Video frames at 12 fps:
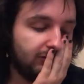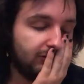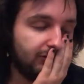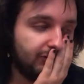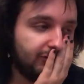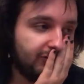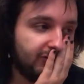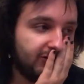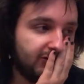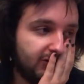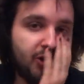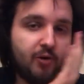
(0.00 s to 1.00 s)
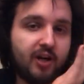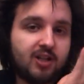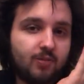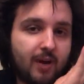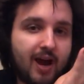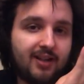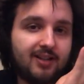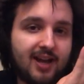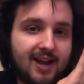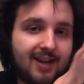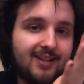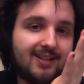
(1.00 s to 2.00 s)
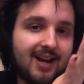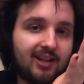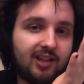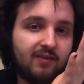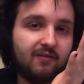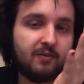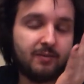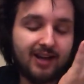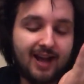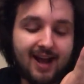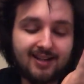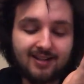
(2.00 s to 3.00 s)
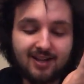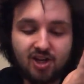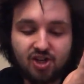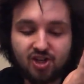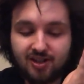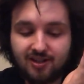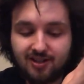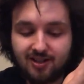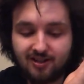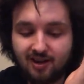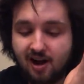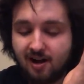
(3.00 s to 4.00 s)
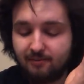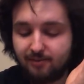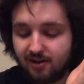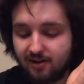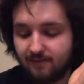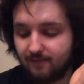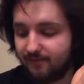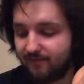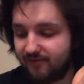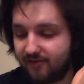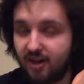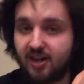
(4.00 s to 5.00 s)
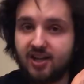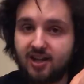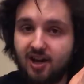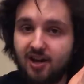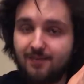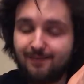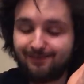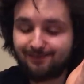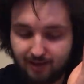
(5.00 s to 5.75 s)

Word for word: Oof. You expect egg salad from a gas station to not be very good,